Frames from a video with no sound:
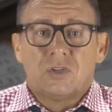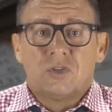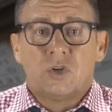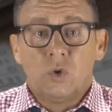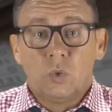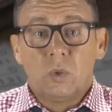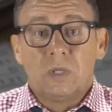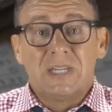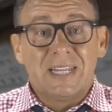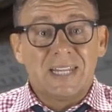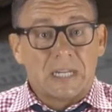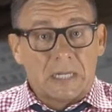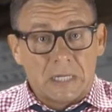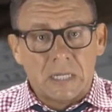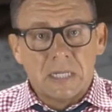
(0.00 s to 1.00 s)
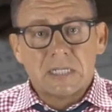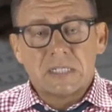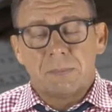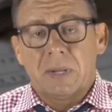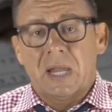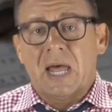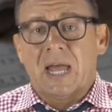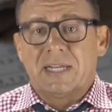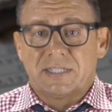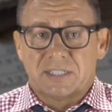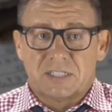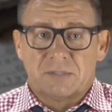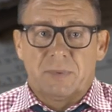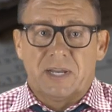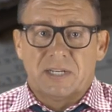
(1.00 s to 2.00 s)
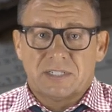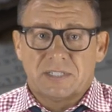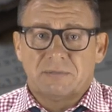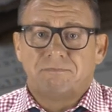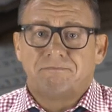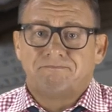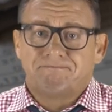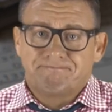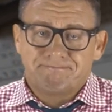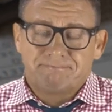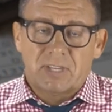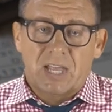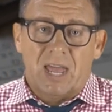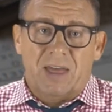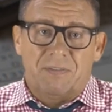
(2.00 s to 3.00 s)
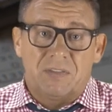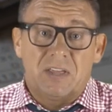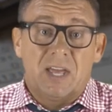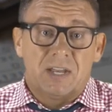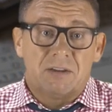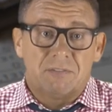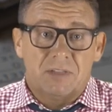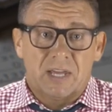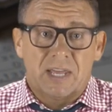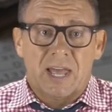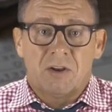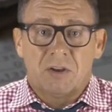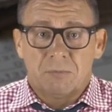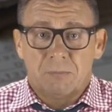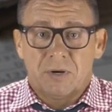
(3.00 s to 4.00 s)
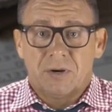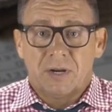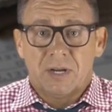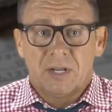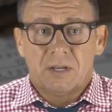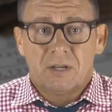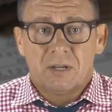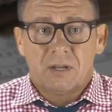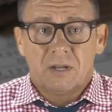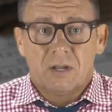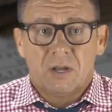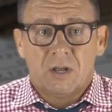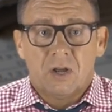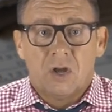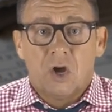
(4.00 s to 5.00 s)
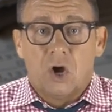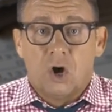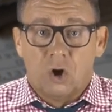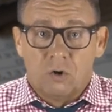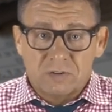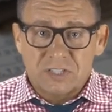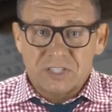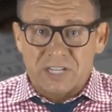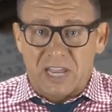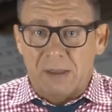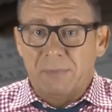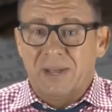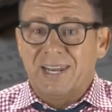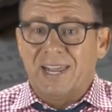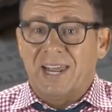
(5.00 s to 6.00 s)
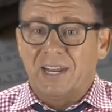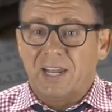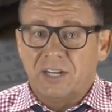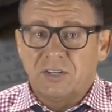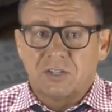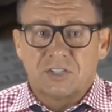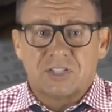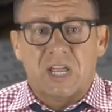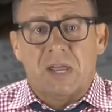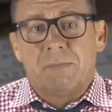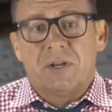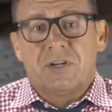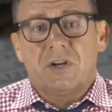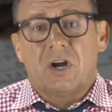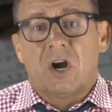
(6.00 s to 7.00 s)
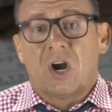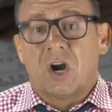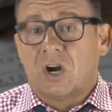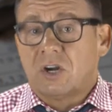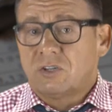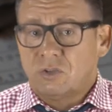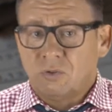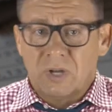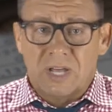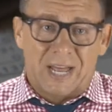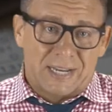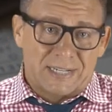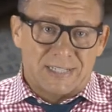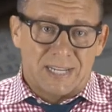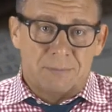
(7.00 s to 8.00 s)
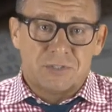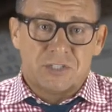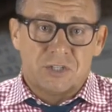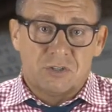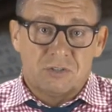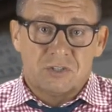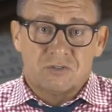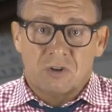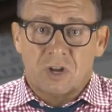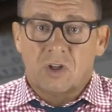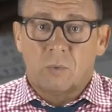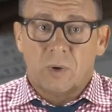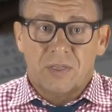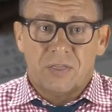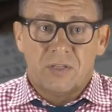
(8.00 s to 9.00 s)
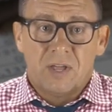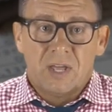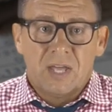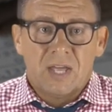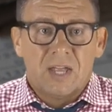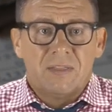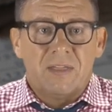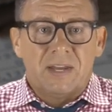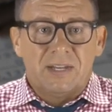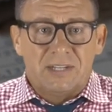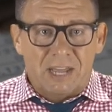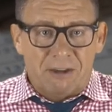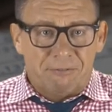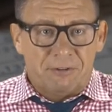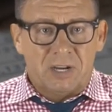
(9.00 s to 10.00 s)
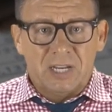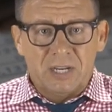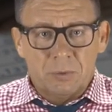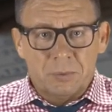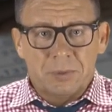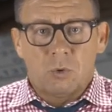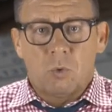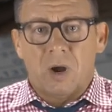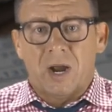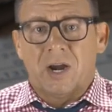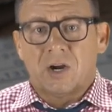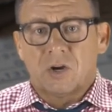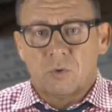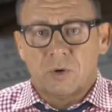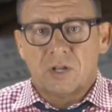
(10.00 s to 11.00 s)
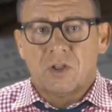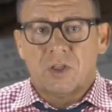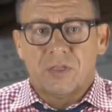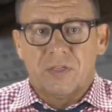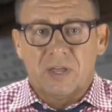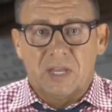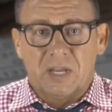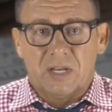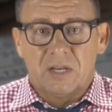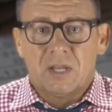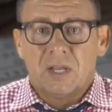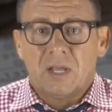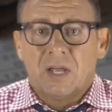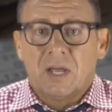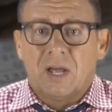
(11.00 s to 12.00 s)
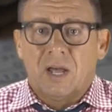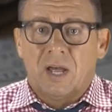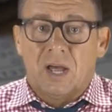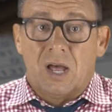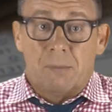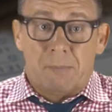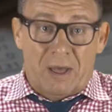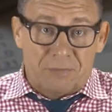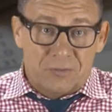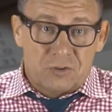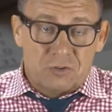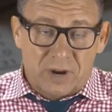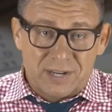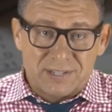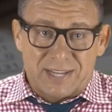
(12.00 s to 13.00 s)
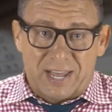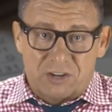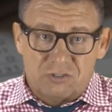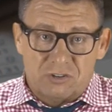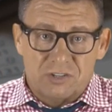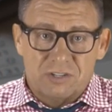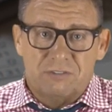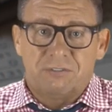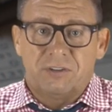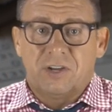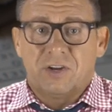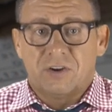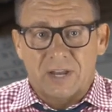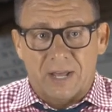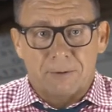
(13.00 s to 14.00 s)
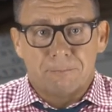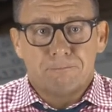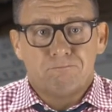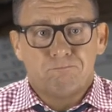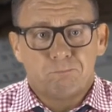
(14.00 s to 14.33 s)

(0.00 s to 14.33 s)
too little supplies expense, at the end of the accounting period. Overstatement and understatement are two concepts students struggle with. They definitely require critical thinking about the transactions to figure it out.